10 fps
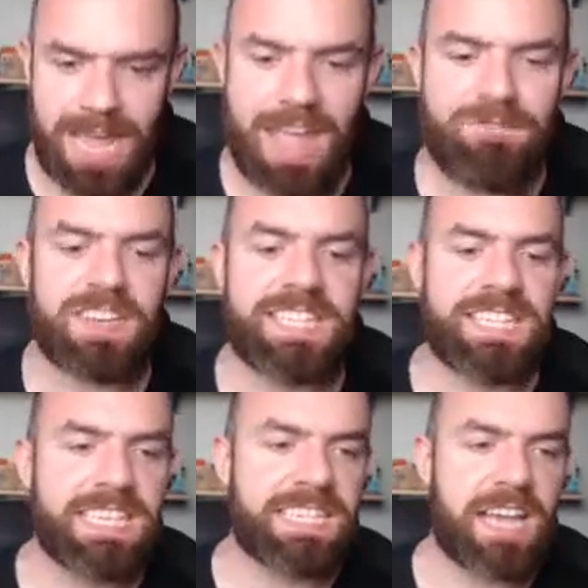
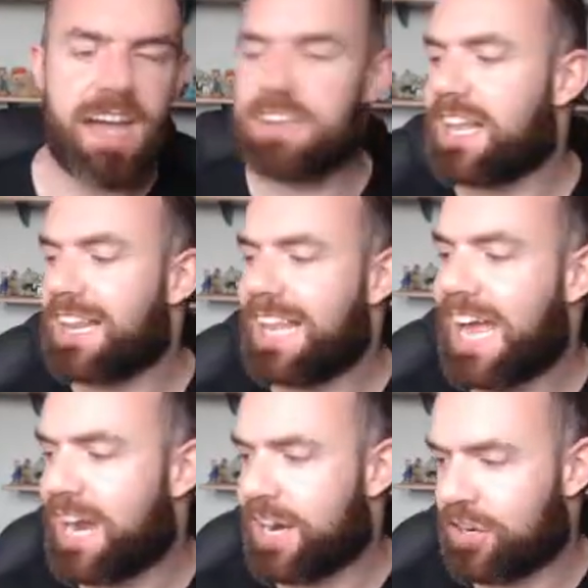Emphasis on the
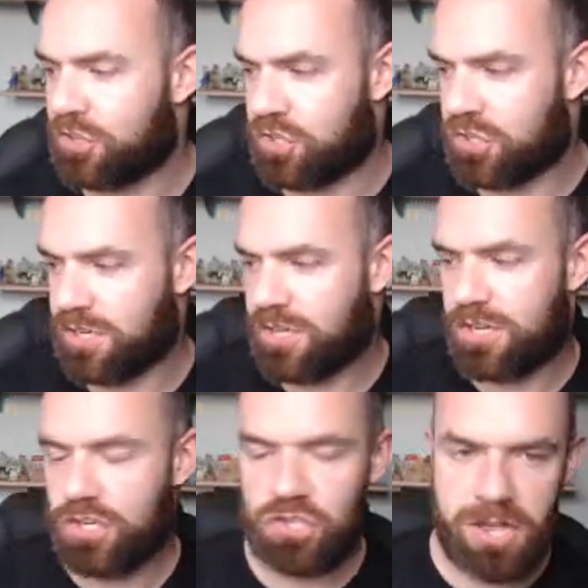large,
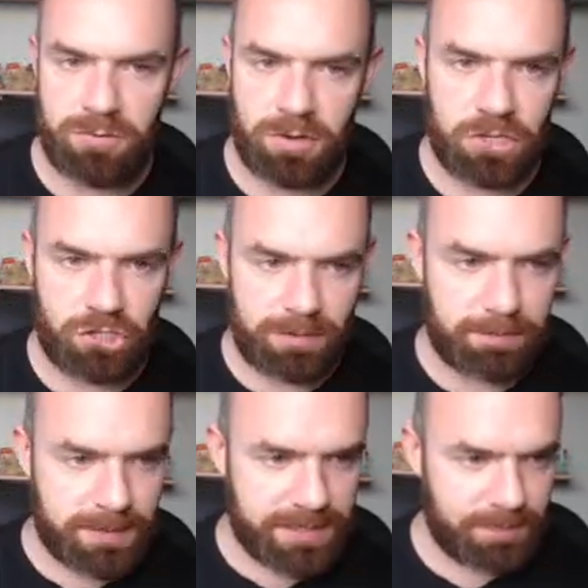General
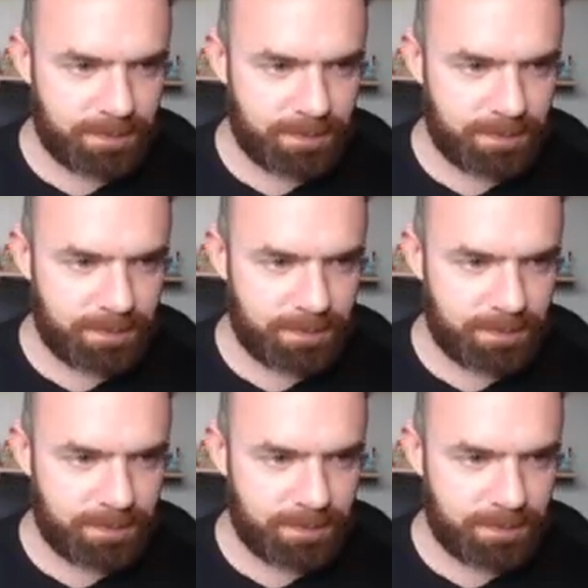Sheeps.